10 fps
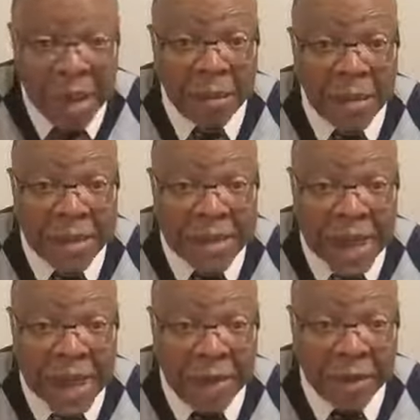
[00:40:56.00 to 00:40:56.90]
able to
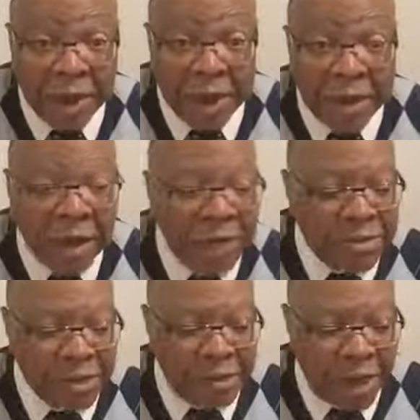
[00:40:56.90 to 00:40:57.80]
stand? And then here comes
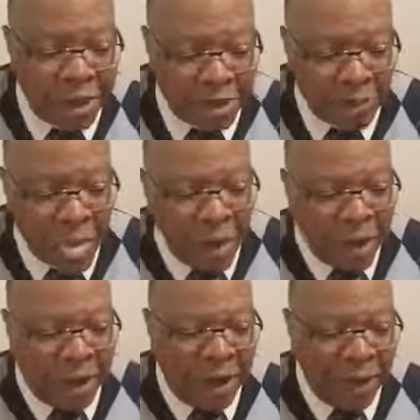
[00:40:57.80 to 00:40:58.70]
a song,
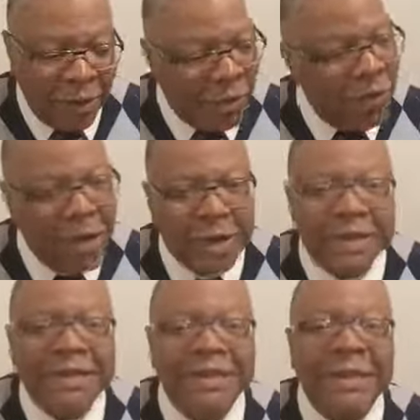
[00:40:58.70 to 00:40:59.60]
Lord,
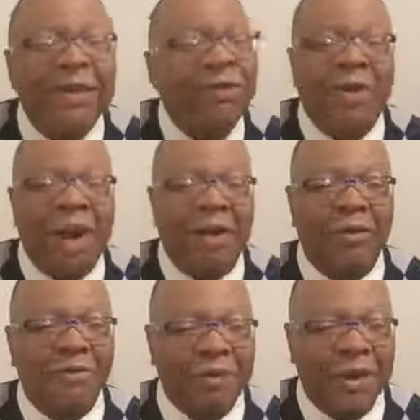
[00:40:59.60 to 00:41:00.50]
Send a
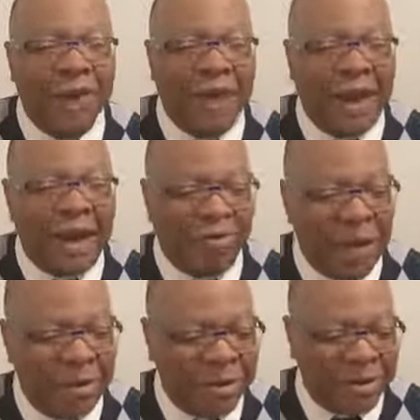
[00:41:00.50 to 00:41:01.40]
Revival. I'll
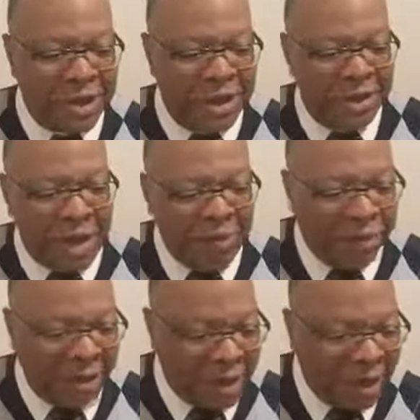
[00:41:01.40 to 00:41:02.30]
probably sing that
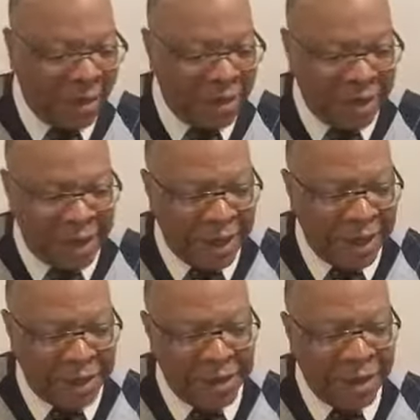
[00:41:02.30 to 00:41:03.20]
one later on today,
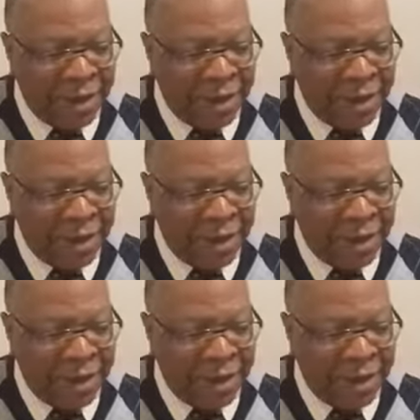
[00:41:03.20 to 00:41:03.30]
and